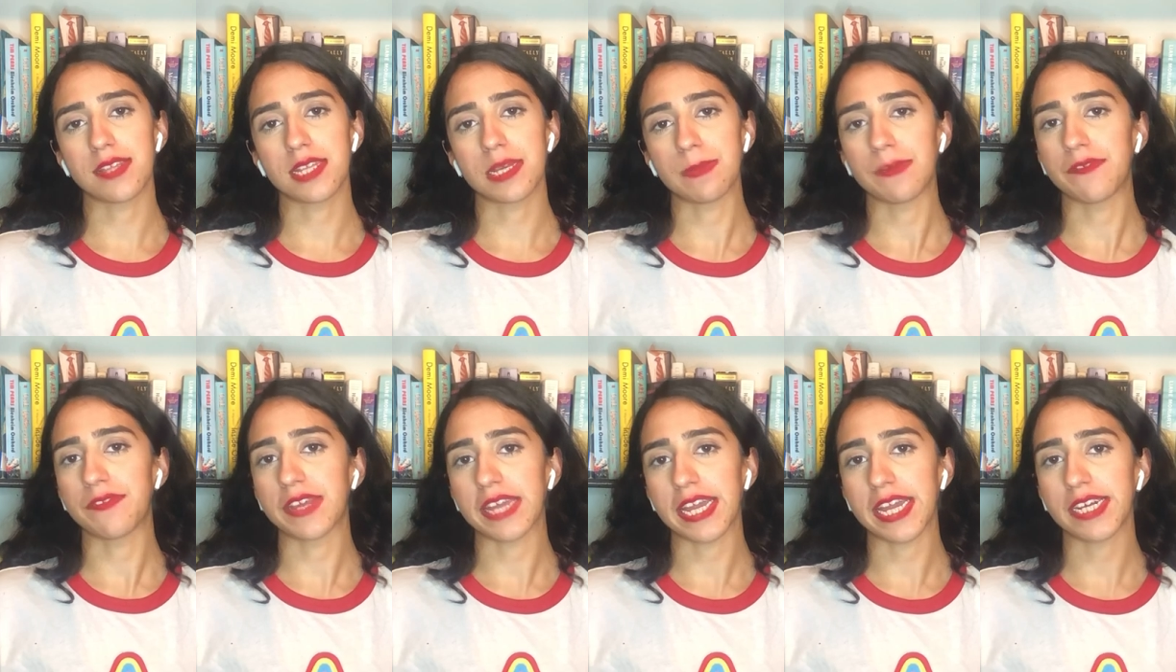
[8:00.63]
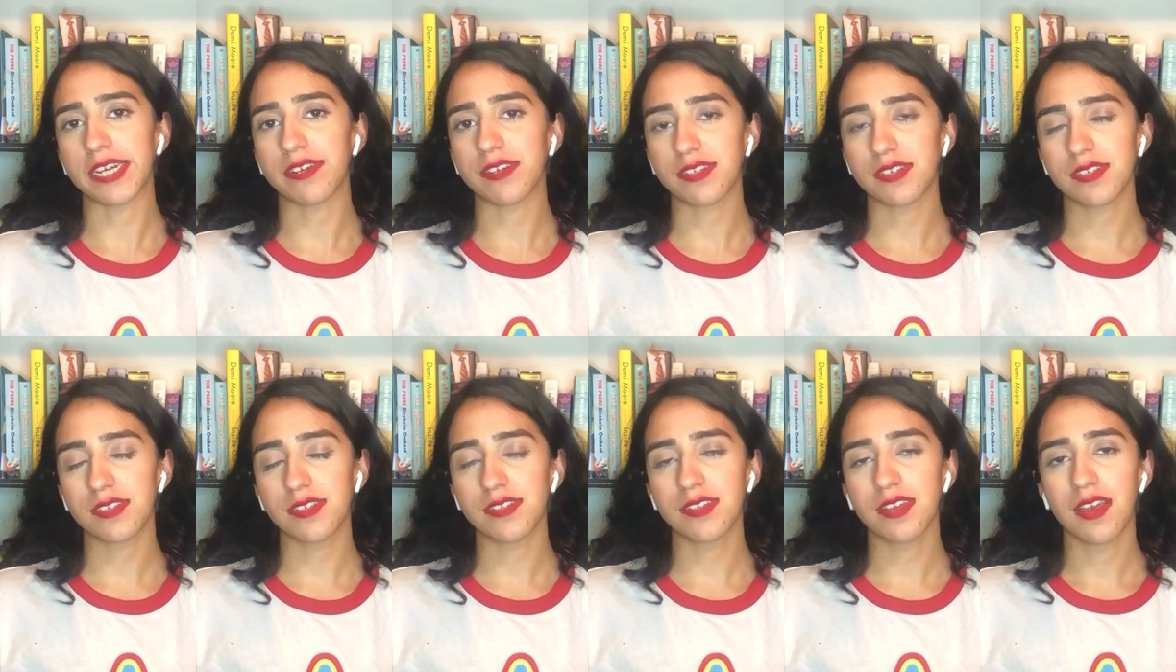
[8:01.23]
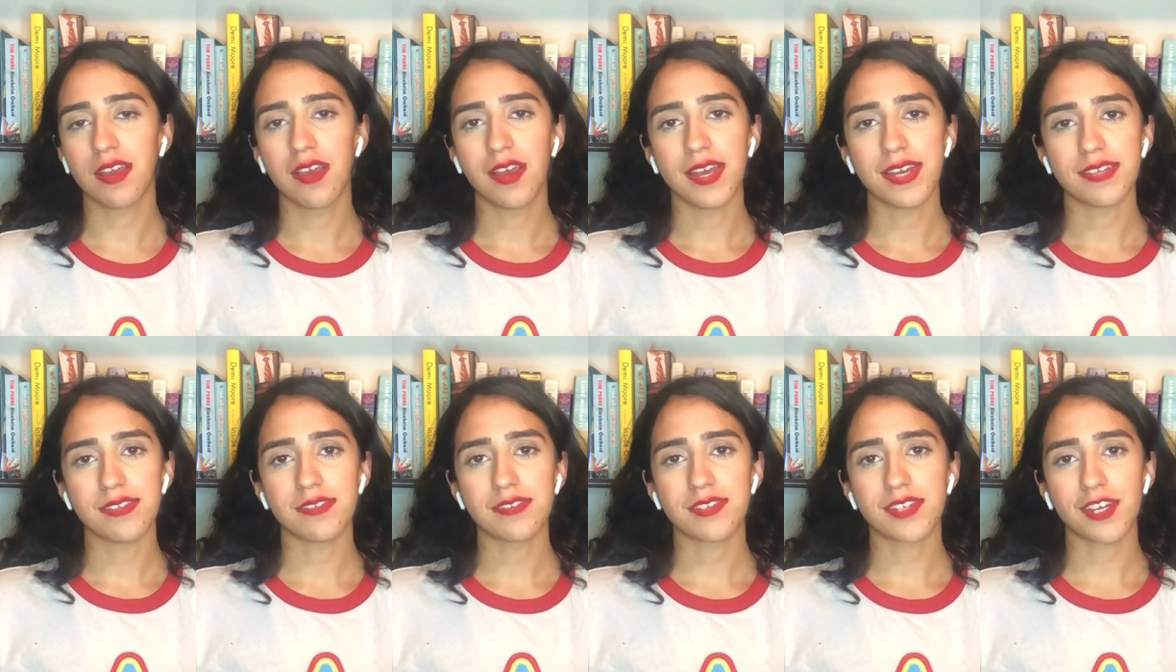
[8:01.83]
some of the characters.
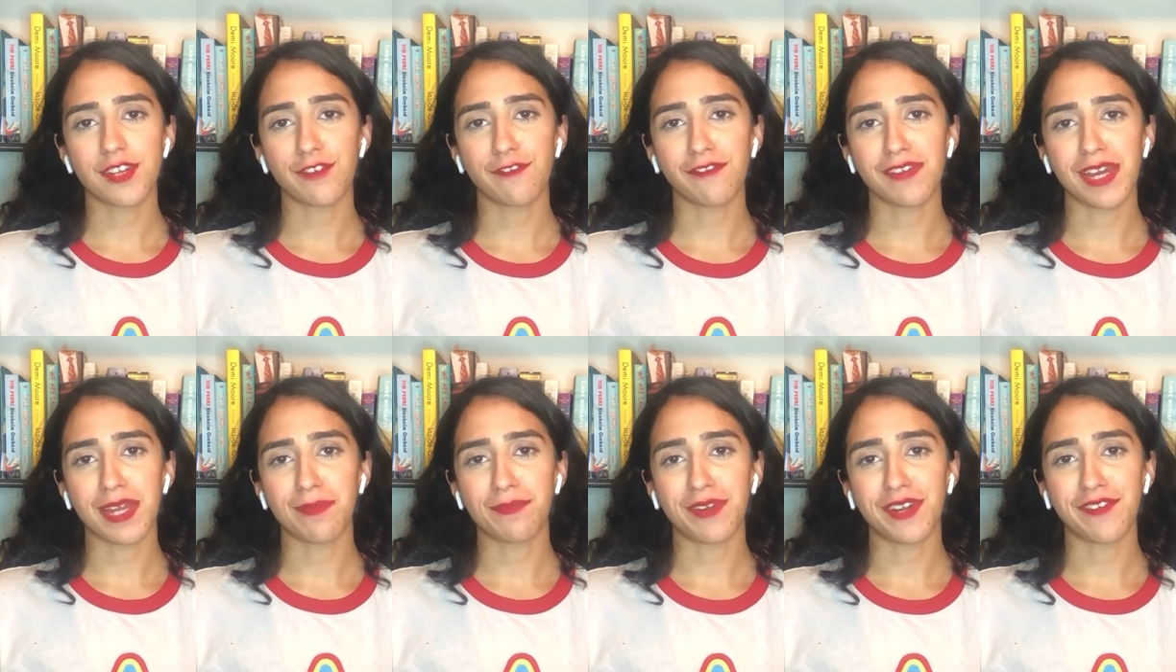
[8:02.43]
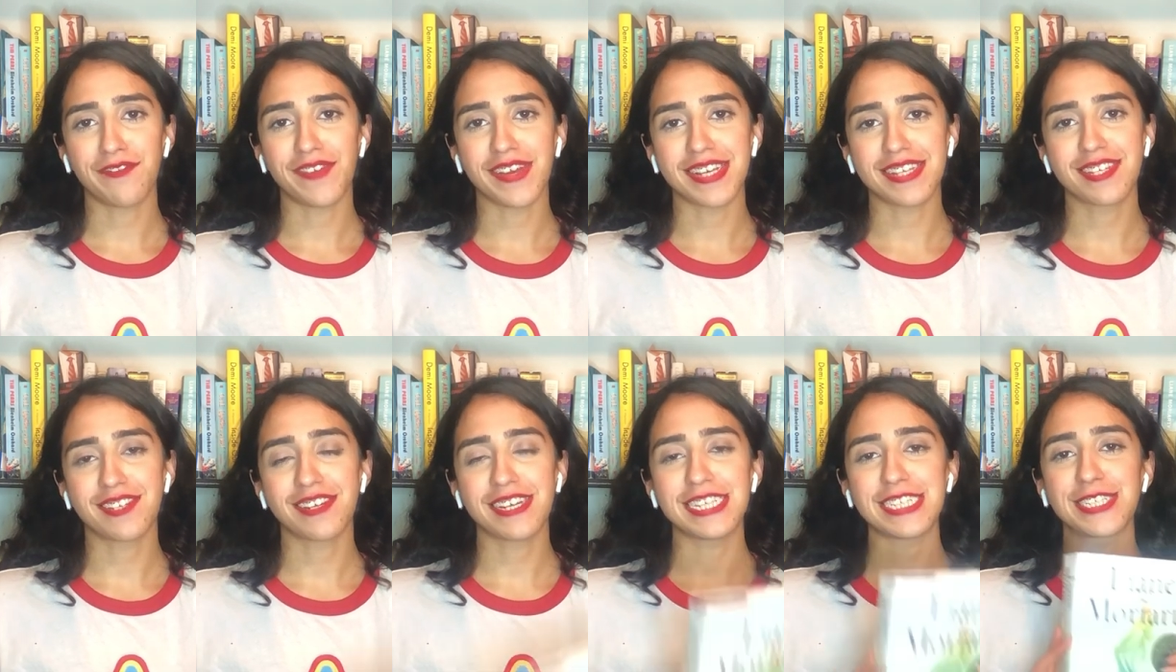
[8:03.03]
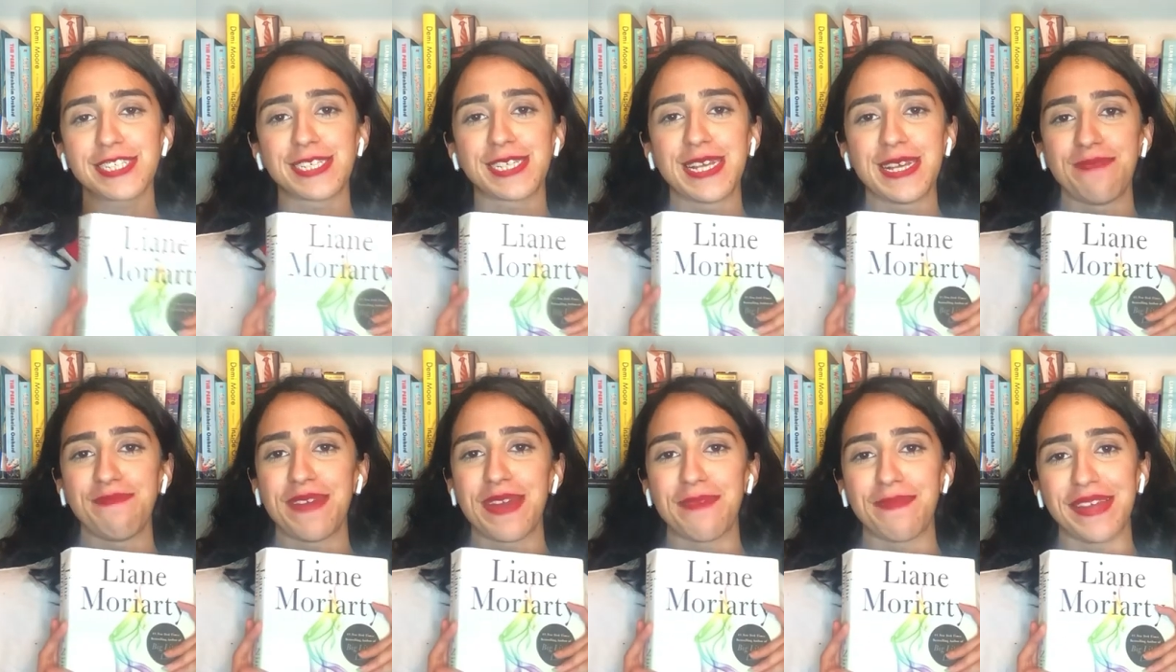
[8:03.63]
Instead of 9 Perfect Strangers,
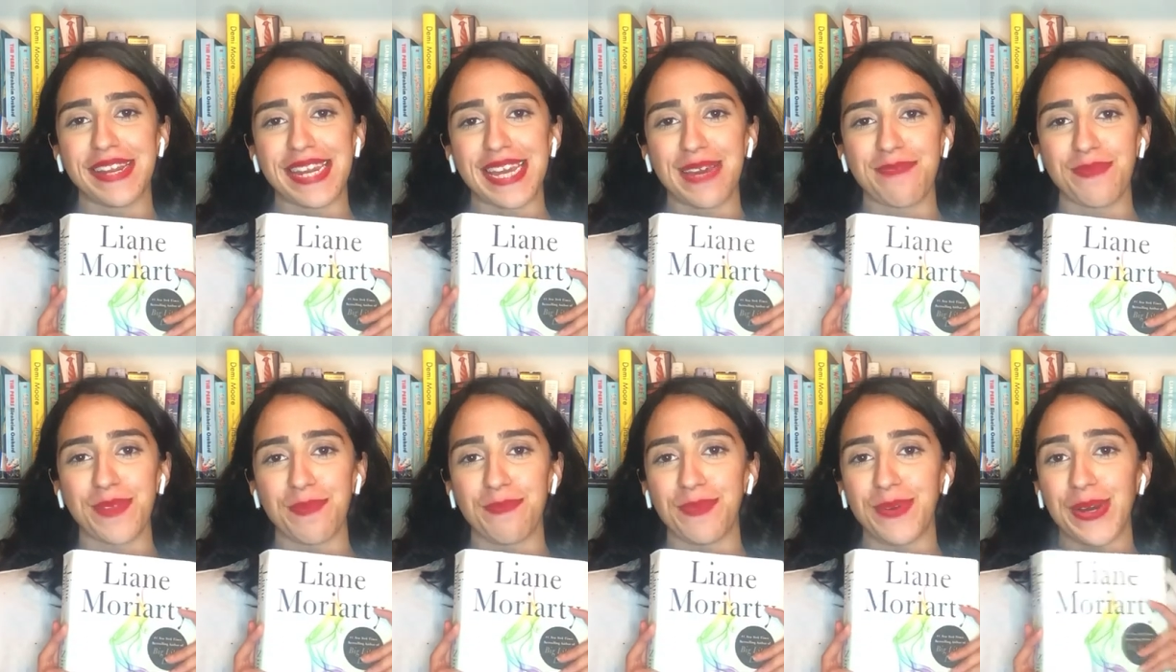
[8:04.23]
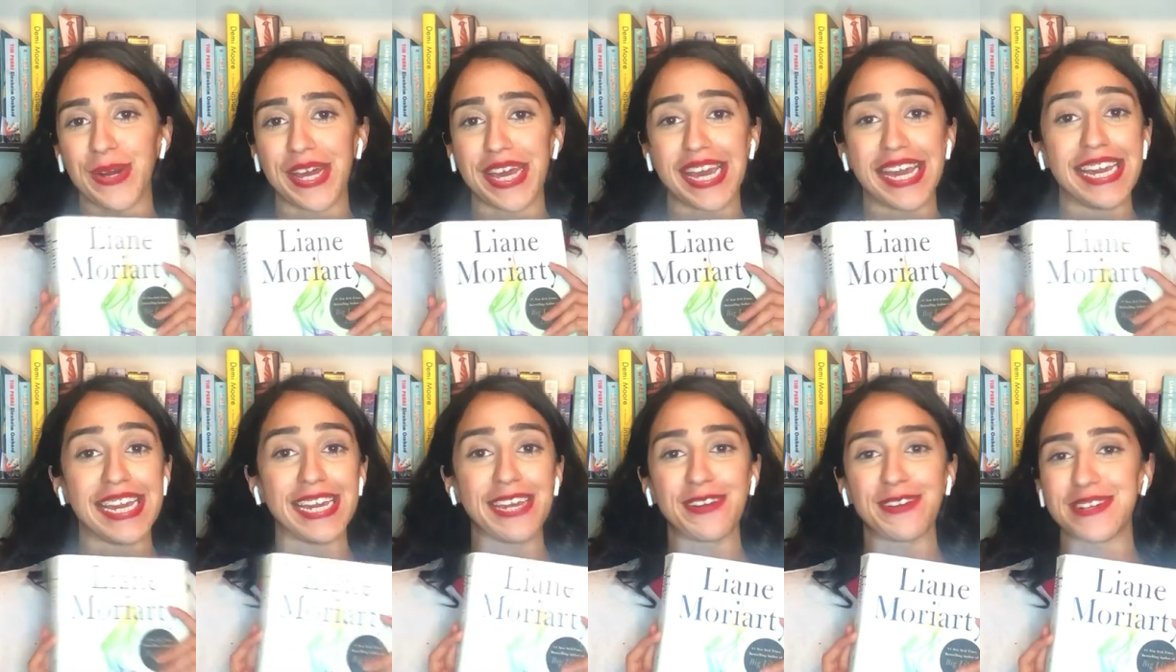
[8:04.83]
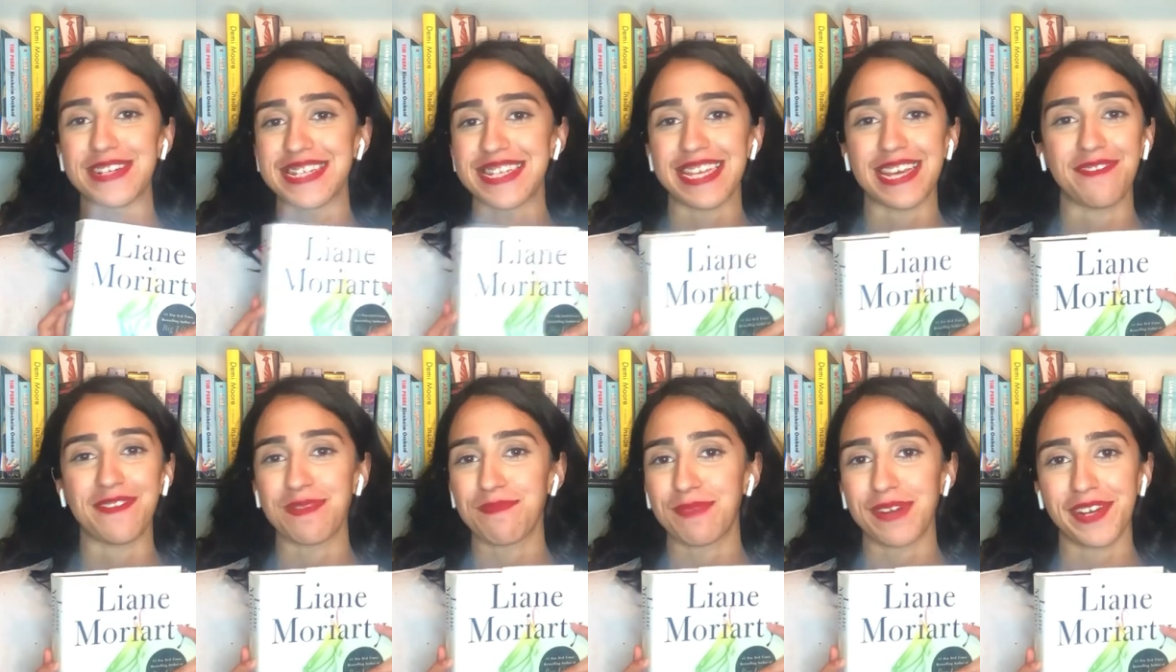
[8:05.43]
maybe name the book 8 or
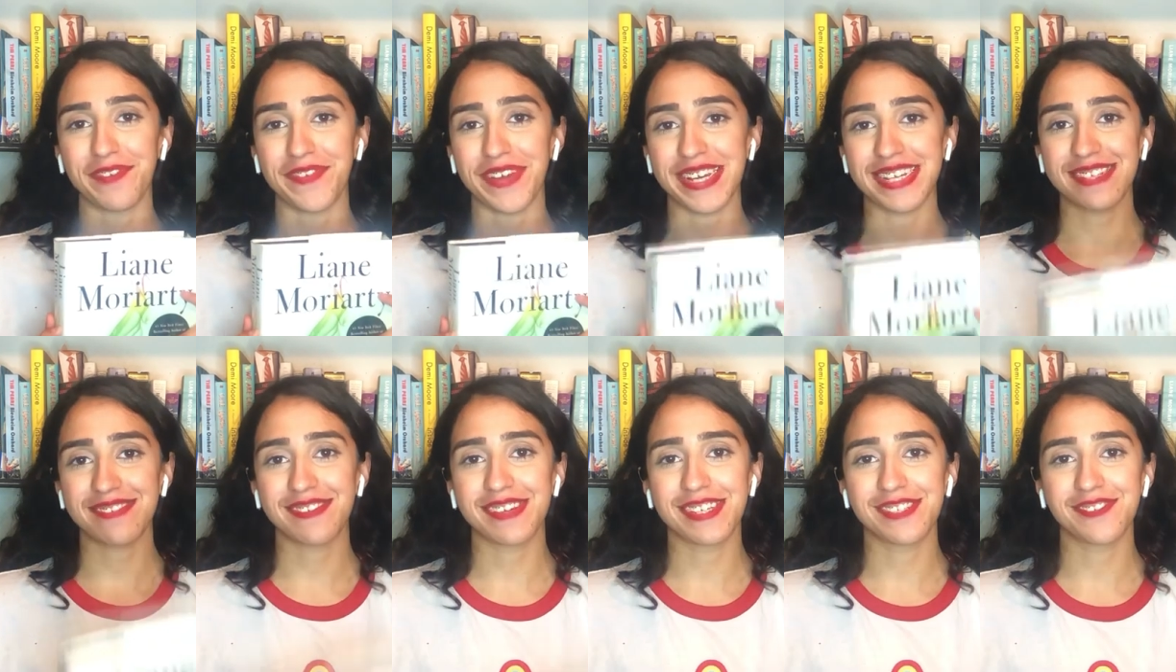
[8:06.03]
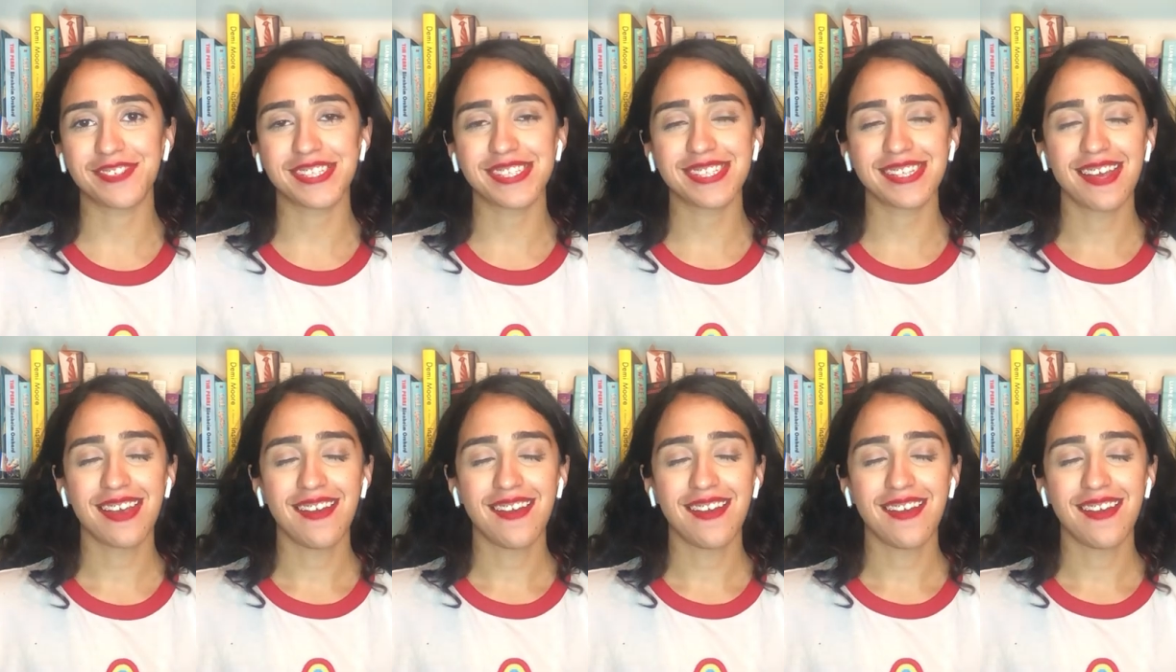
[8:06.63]
7 Perfect Strangers.